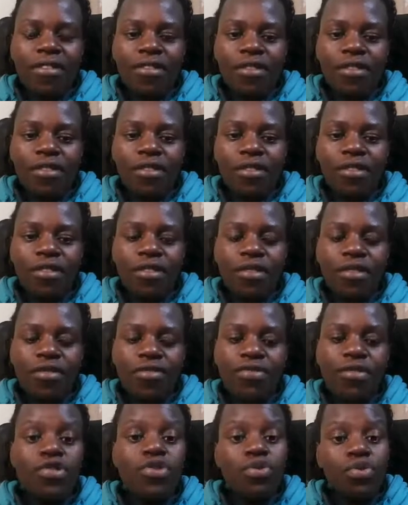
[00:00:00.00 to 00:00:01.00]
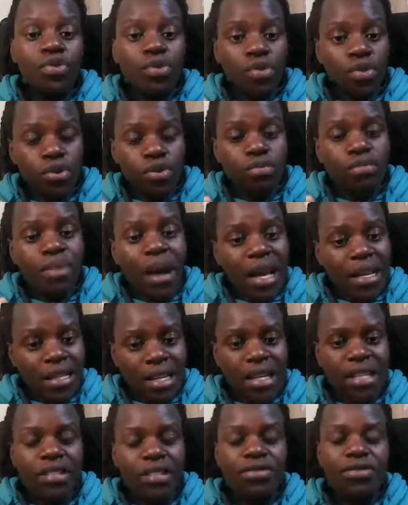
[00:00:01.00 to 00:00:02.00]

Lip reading: for you to budget